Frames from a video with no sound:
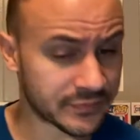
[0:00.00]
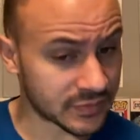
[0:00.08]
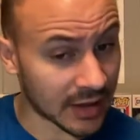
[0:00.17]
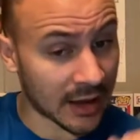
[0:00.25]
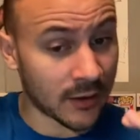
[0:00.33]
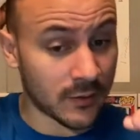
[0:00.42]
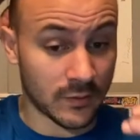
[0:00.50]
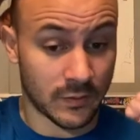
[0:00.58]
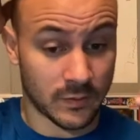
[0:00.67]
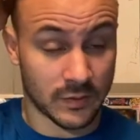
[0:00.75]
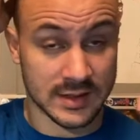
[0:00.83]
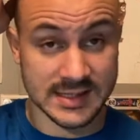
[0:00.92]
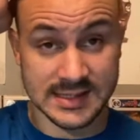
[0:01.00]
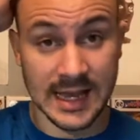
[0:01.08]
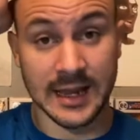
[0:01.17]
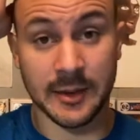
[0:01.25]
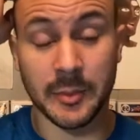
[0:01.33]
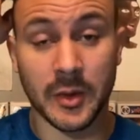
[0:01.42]
Now, the
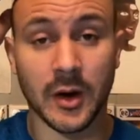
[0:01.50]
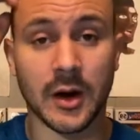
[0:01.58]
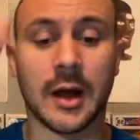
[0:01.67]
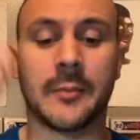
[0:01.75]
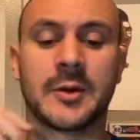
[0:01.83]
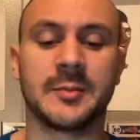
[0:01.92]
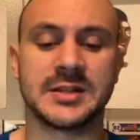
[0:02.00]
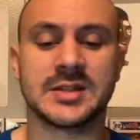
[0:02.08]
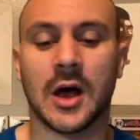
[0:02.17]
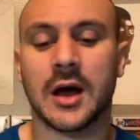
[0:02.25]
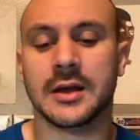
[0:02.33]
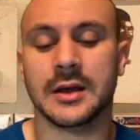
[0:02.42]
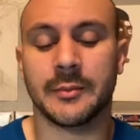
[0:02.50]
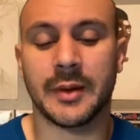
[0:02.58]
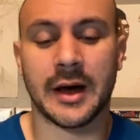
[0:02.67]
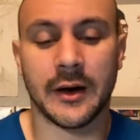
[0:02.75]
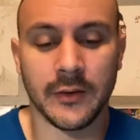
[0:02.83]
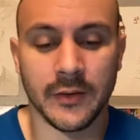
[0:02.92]
second part, I'm going to be talking
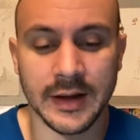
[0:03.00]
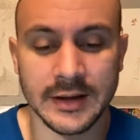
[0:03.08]
about